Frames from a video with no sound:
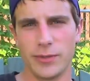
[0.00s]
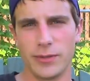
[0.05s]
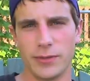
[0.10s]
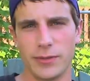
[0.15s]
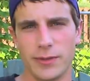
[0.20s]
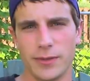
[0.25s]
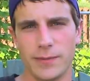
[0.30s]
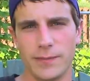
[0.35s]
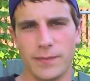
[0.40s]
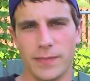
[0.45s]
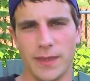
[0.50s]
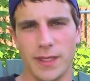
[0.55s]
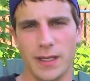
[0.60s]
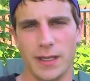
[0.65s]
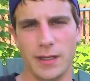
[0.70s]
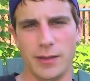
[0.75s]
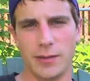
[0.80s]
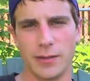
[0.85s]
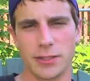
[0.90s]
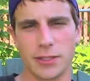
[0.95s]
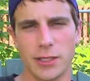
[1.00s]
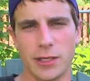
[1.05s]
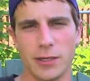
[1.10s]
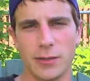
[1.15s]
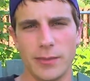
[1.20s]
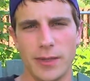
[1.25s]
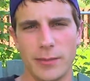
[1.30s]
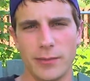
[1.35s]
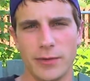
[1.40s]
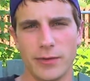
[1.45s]
Booth. I'm a
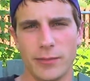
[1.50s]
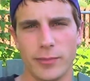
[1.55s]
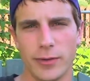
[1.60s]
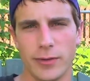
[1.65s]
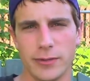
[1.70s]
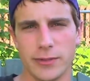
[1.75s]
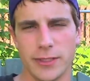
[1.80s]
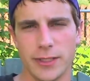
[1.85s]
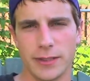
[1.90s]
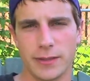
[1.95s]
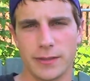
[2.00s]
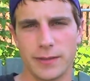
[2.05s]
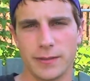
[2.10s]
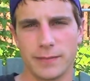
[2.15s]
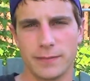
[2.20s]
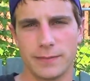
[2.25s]
charter member of Project.